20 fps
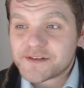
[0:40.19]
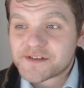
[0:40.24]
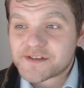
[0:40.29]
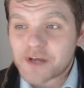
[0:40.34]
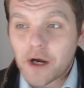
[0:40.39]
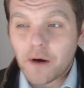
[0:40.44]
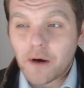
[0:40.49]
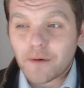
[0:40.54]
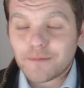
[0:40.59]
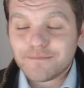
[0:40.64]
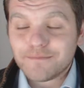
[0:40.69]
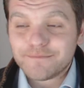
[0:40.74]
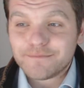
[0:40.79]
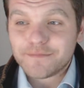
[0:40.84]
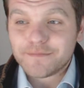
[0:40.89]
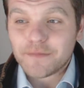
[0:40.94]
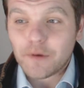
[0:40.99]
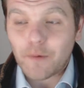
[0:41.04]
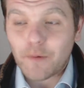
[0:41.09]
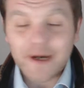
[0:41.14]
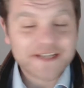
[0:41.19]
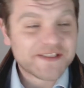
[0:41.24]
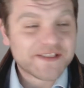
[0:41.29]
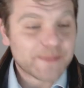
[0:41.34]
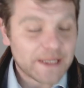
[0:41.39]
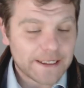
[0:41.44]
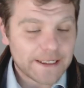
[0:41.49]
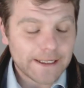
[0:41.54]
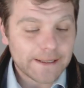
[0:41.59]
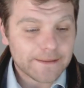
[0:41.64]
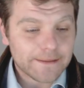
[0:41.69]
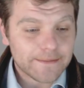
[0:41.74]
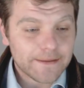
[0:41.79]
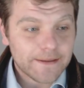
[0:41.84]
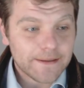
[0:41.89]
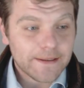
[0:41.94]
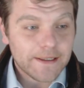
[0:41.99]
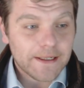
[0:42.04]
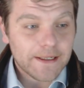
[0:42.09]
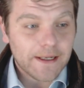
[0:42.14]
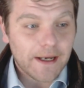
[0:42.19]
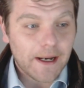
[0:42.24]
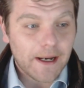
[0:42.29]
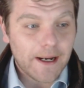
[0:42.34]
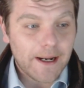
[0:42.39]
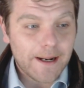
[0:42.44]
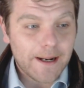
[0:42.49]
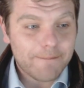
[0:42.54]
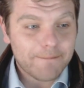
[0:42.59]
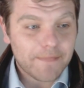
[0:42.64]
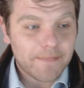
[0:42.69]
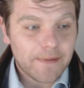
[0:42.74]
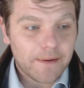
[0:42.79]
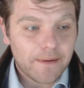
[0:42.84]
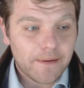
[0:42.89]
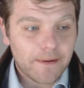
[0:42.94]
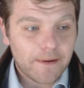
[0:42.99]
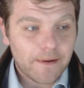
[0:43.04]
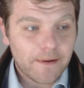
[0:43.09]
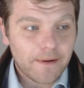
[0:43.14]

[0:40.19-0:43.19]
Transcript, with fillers: So, where to begin? Um,